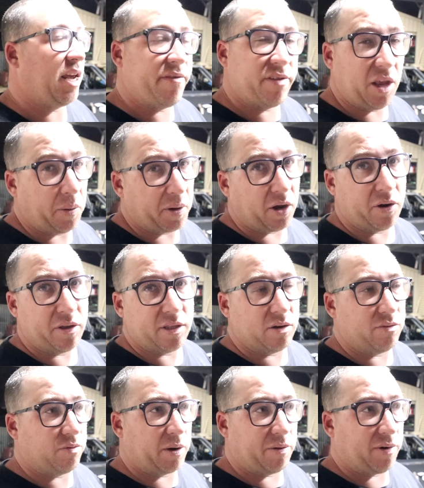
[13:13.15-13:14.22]
Even though
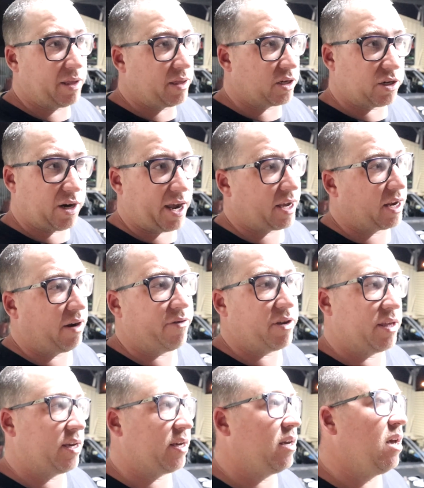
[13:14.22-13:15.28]
we run the track and
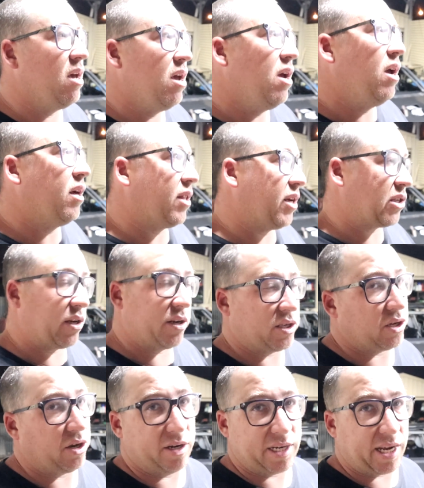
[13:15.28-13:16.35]
everything, there's only
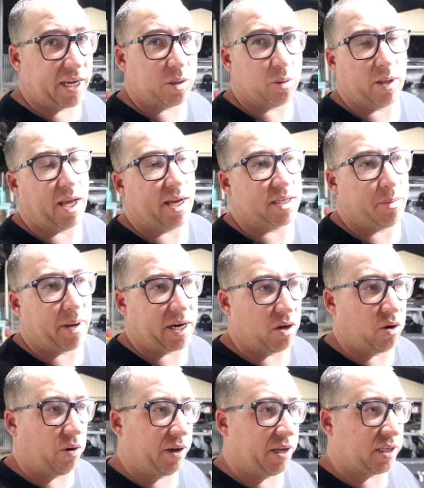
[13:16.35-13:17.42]
certain days we're allowed to make
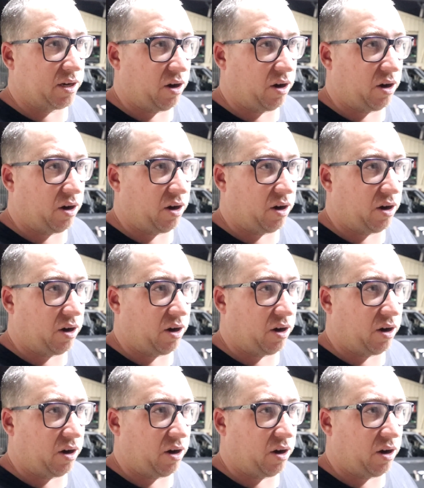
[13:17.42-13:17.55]
noise.